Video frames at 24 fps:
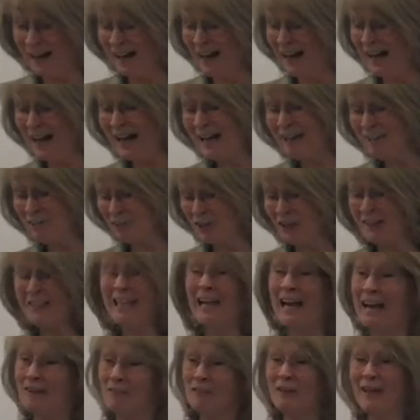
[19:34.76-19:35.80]
I
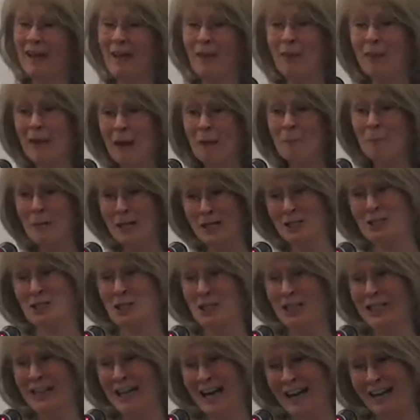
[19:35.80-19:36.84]
certainly haven't had that much
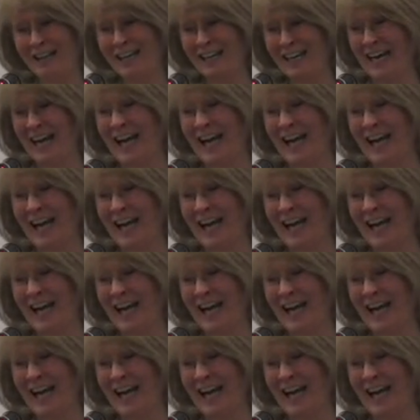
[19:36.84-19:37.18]
luck, I